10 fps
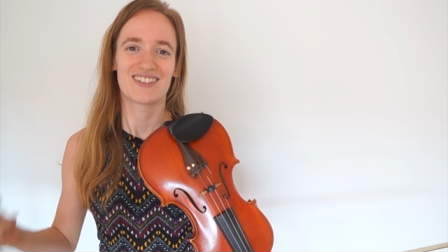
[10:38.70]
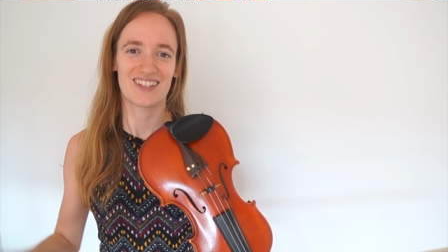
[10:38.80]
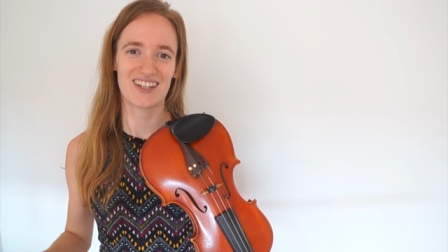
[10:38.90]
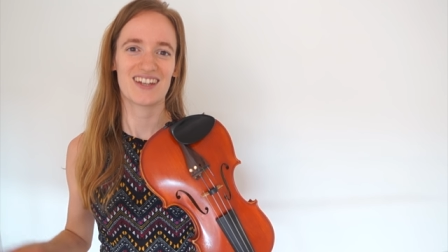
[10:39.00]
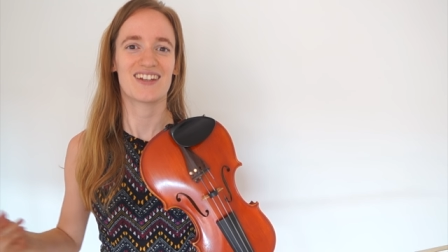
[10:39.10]

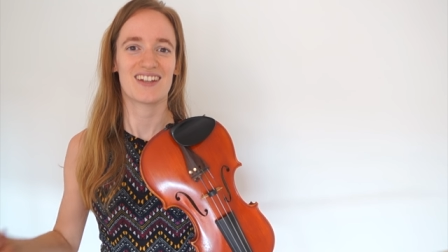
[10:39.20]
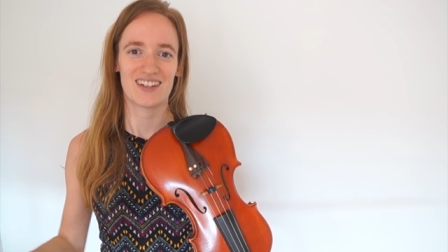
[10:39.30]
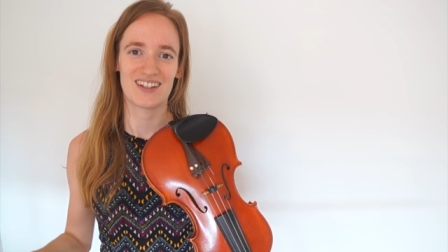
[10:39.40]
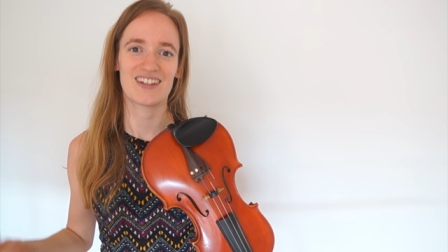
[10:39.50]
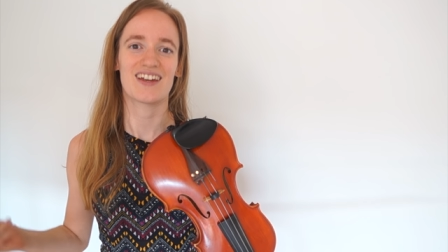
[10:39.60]
da
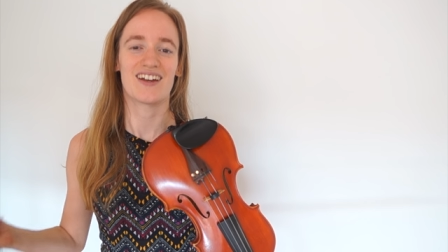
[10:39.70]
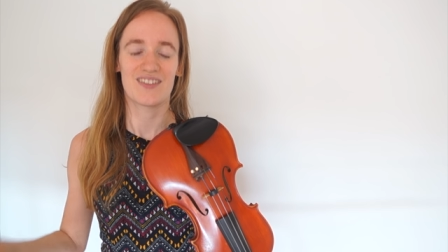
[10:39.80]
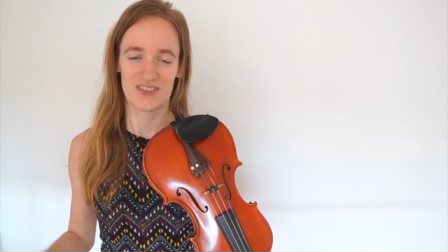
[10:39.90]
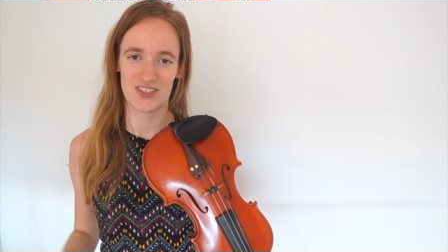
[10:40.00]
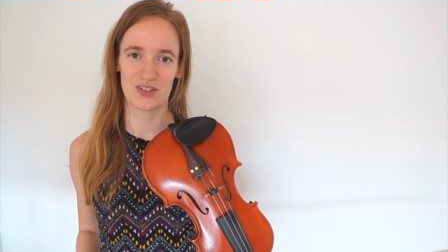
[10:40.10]
da da
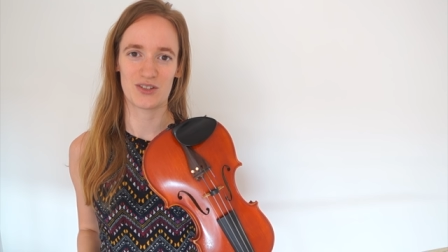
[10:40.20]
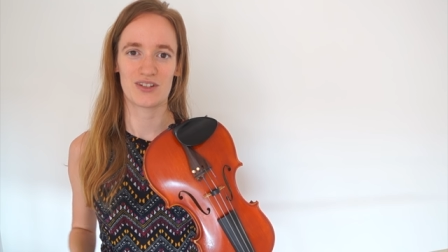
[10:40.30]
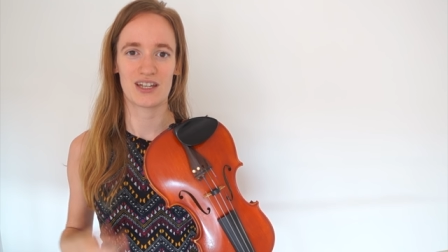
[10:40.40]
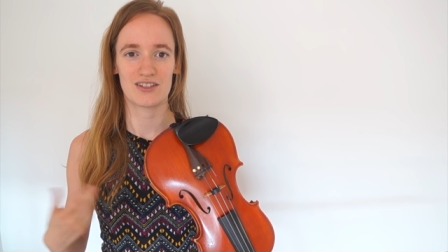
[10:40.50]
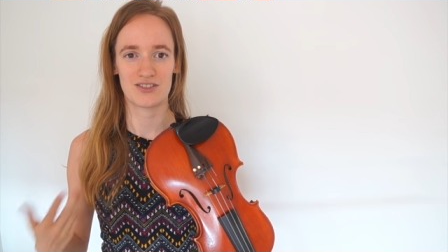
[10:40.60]
so
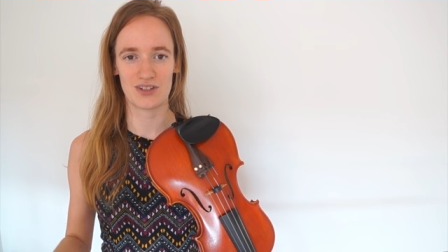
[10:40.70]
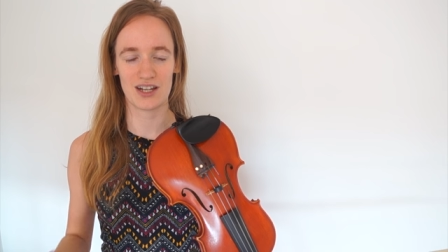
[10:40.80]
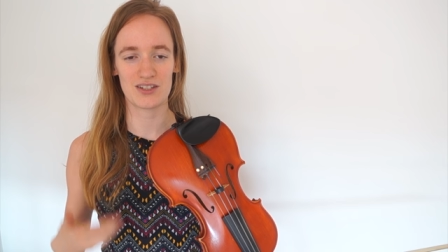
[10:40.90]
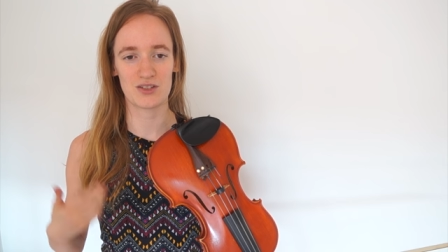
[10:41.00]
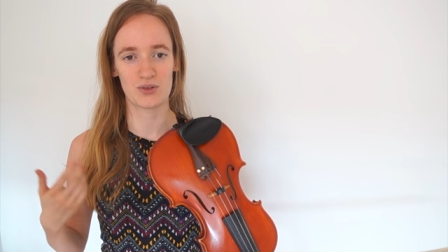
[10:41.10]
you can
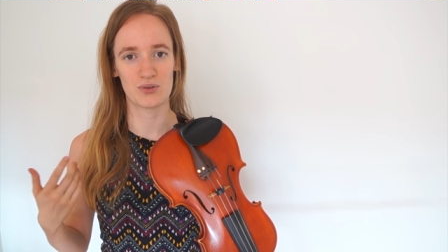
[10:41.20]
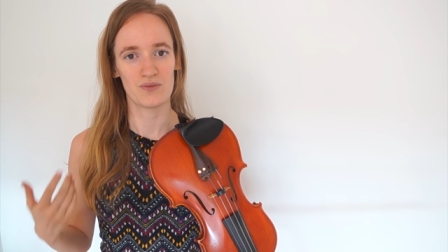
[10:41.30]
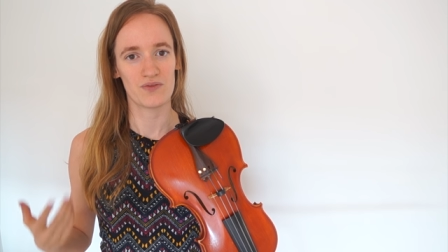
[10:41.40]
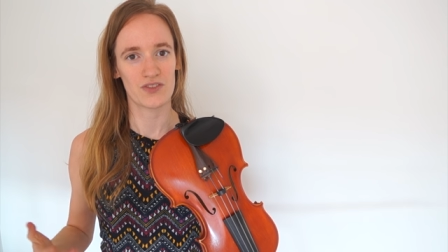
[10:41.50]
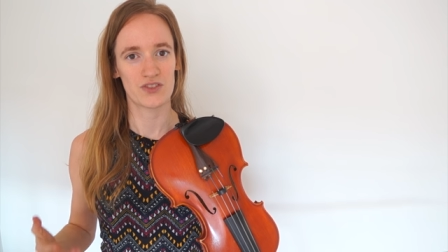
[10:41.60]
try to
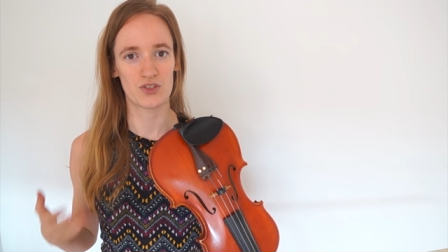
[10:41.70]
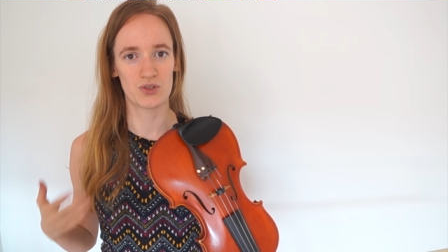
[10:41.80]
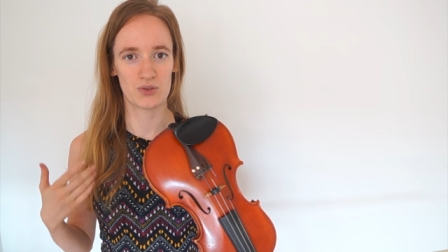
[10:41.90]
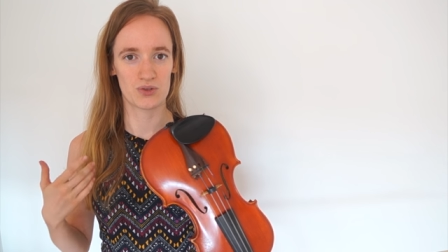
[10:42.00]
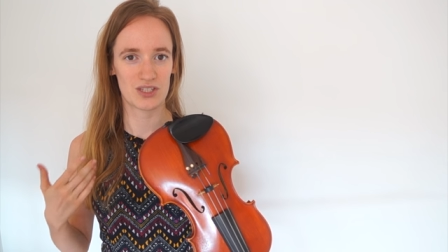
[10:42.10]

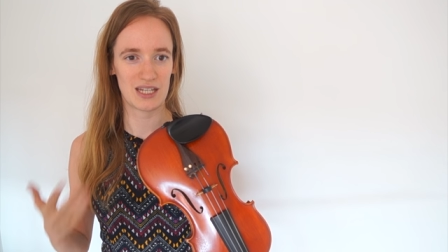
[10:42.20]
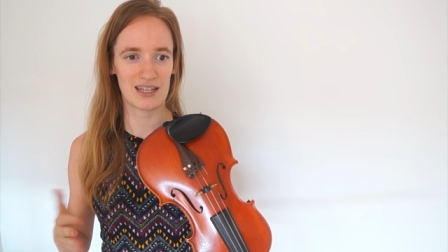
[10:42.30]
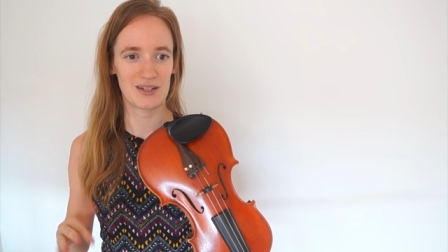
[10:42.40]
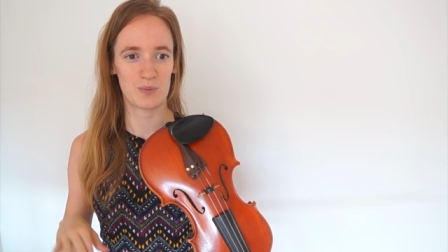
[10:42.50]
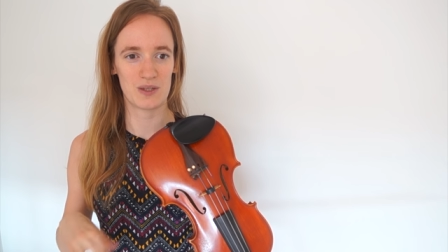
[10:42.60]
to say
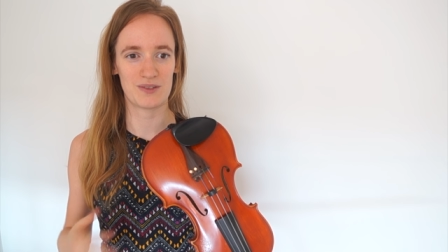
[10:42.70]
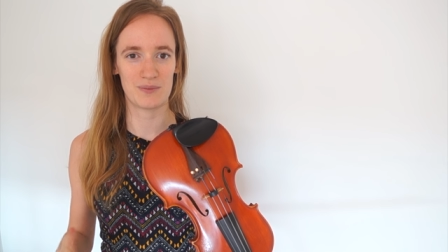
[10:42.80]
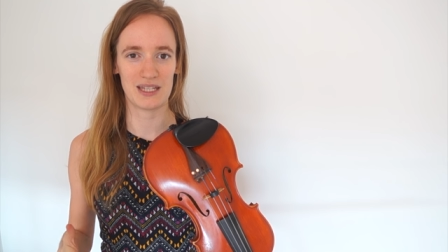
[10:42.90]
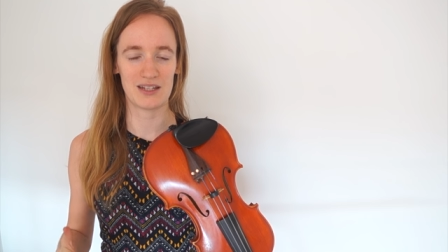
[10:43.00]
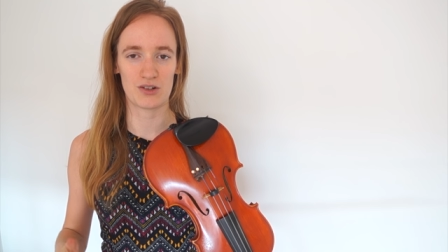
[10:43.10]
it with
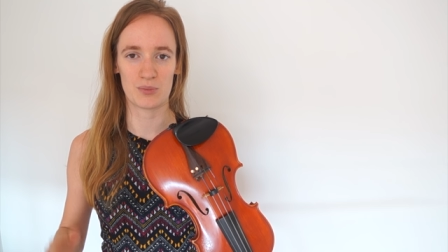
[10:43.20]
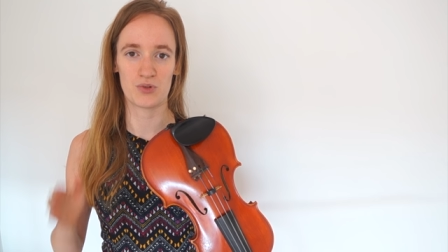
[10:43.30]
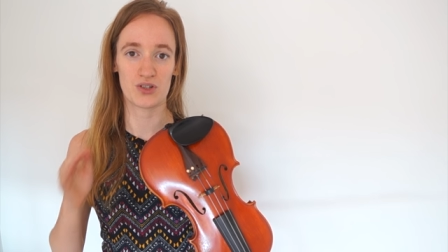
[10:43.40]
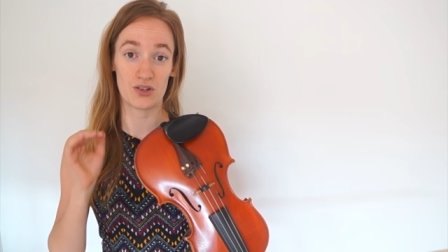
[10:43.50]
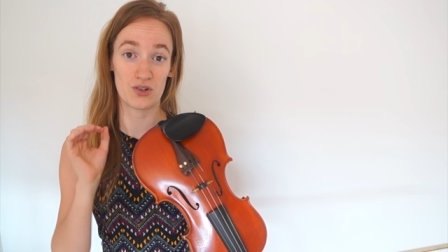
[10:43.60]
me or
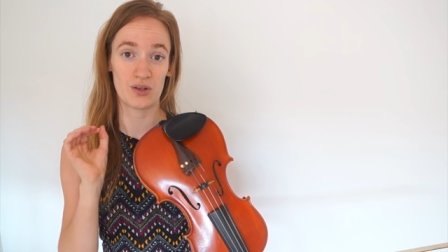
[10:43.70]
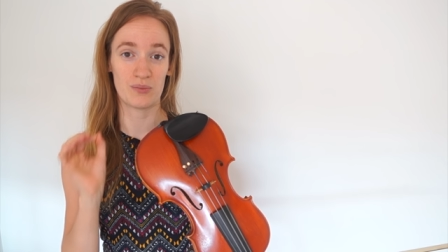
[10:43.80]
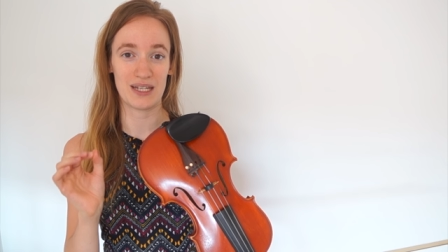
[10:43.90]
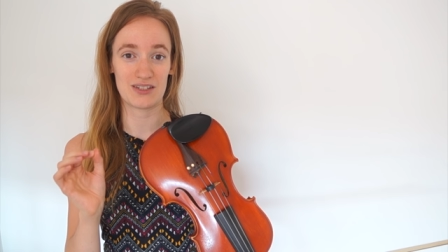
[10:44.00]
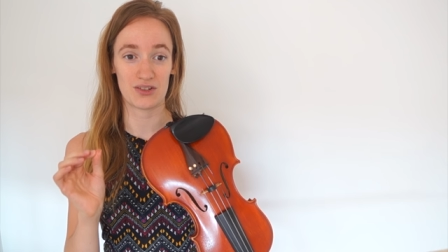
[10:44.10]
put it on a
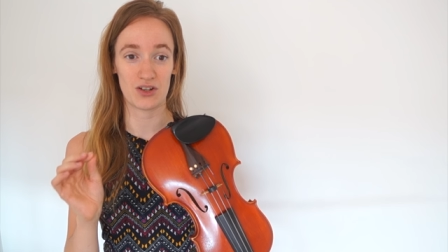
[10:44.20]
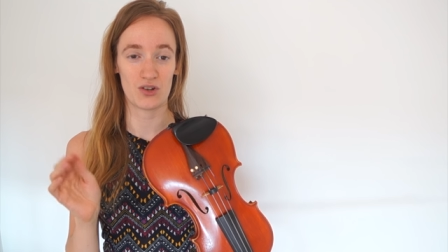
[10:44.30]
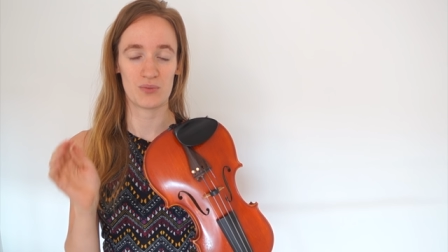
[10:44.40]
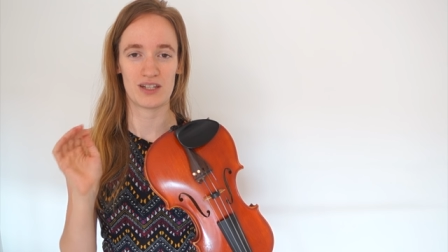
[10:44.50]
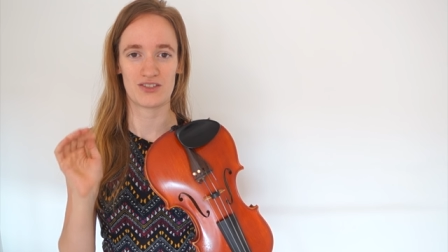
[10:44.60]

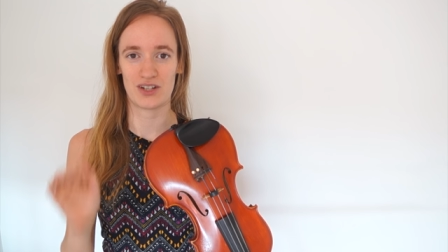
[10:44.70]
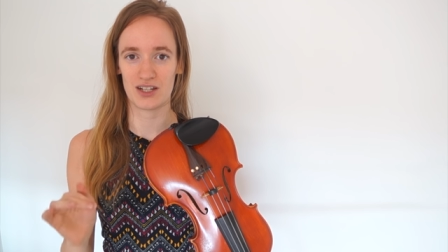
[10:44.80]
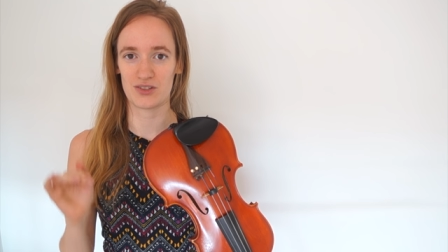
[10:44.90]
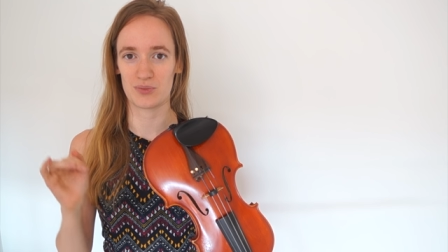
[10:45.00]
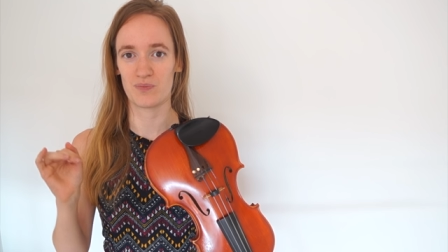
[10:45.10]
metronome and try
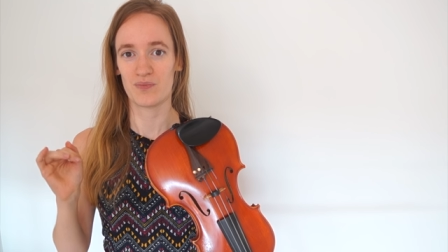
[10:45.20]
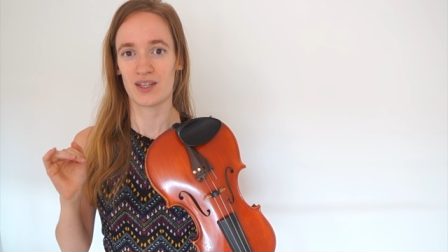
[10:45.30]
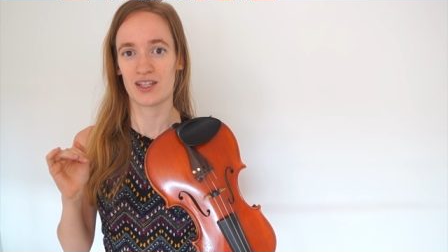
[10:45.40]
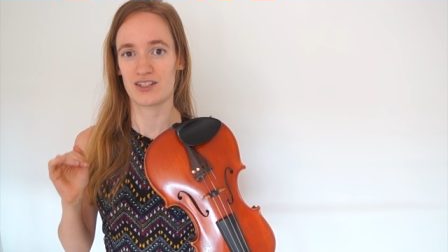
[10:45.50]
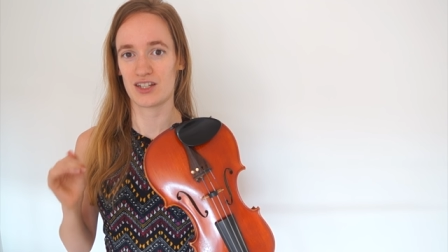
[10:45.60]
to
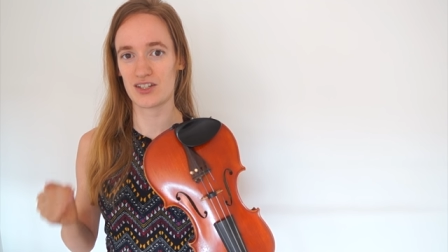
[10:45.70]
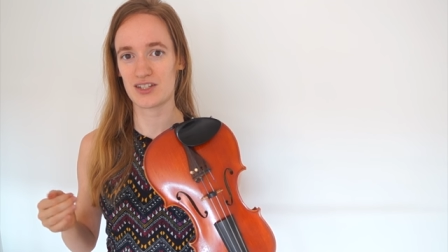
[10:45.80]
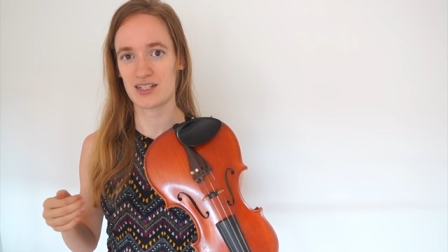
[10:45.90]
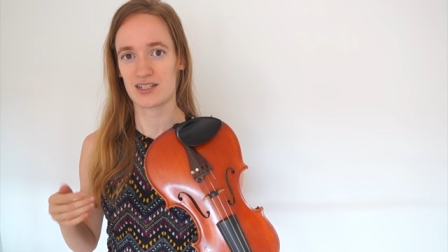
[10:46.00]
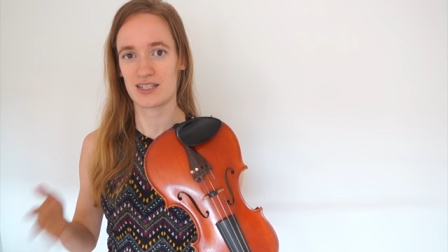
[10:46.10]

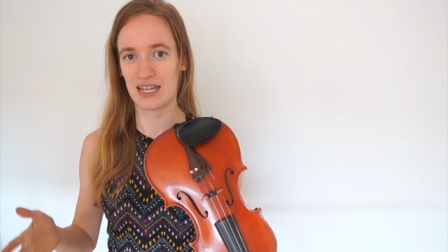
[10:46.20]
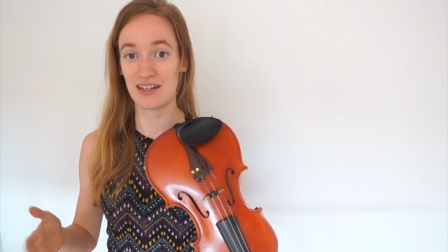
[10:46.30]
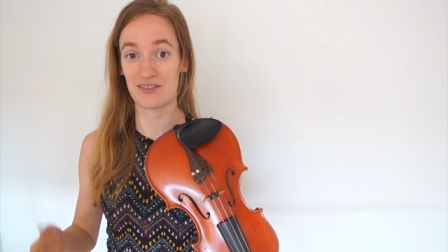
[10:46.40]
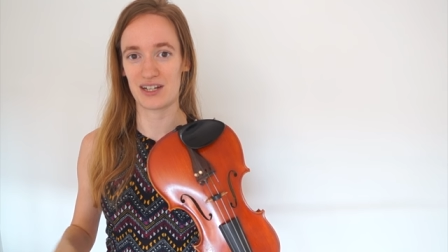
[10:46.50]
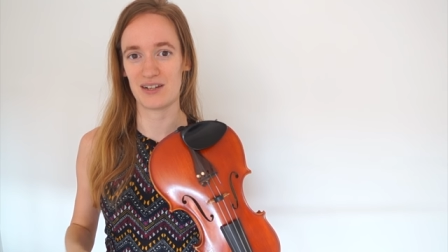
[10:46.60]
just say
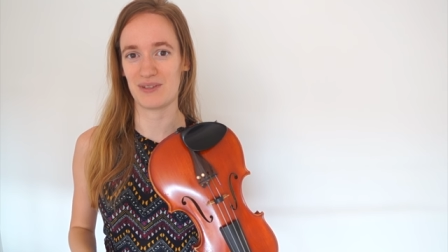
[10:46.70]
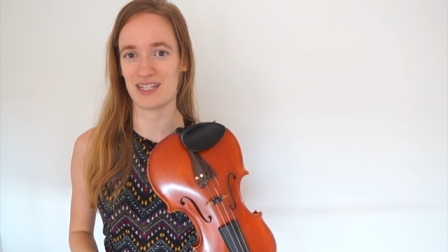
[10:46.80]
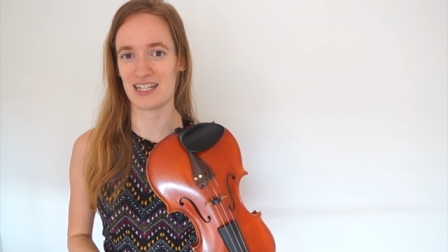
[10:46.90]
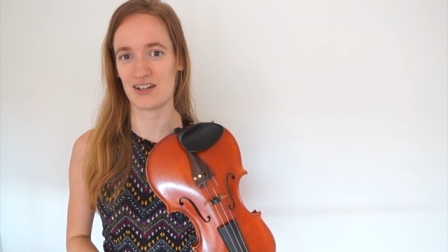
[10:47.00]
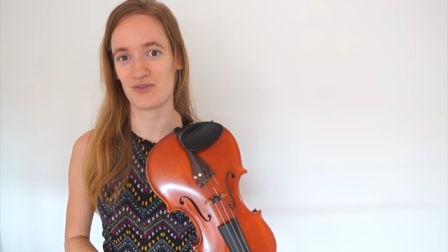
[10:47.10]
the rhythm
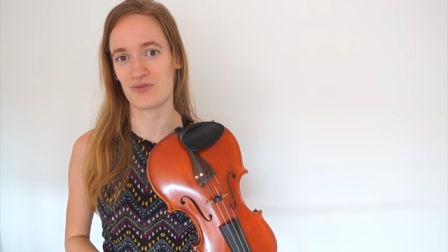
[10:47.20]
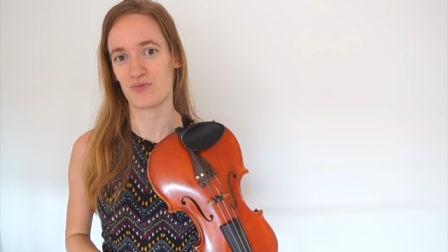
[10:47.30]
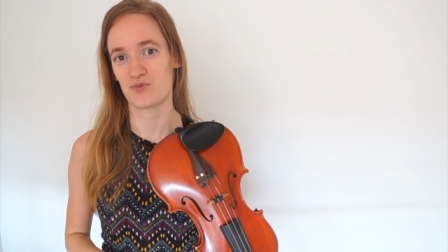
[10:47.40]
instead of